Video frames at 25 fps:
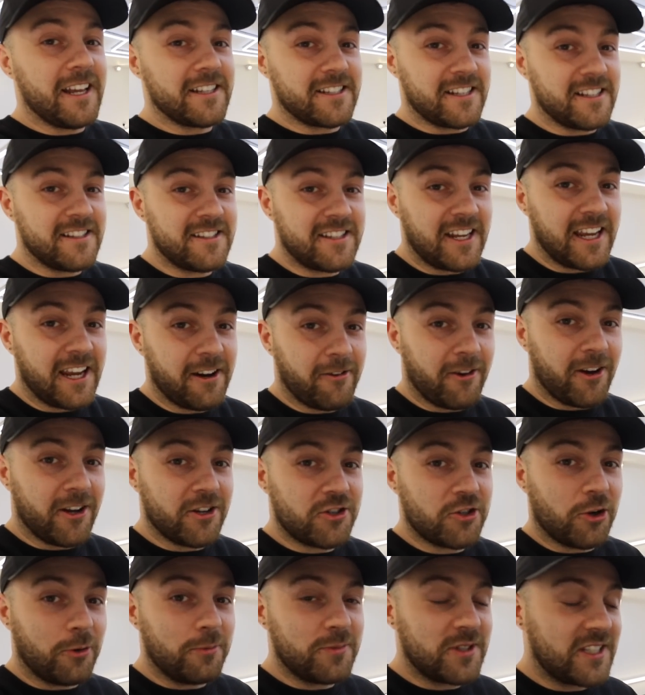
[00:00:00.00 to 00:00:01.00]
as
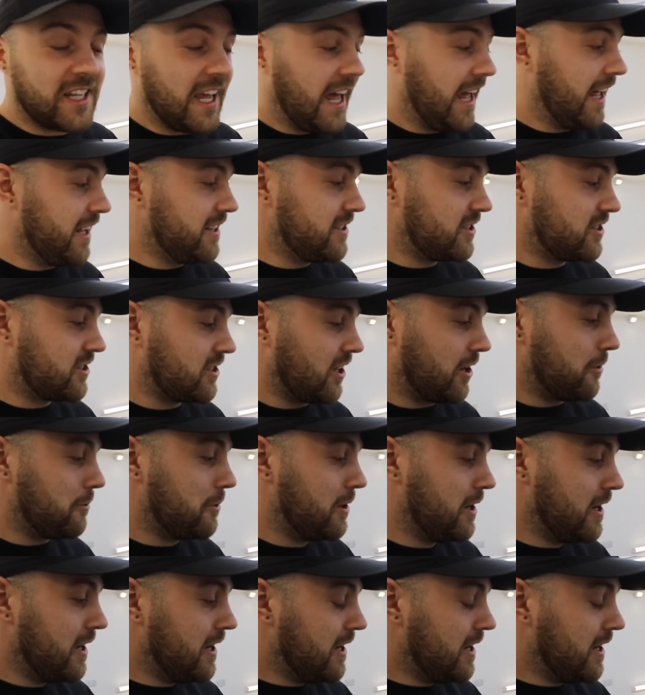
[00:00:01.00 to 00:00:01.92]
interior jobs get, so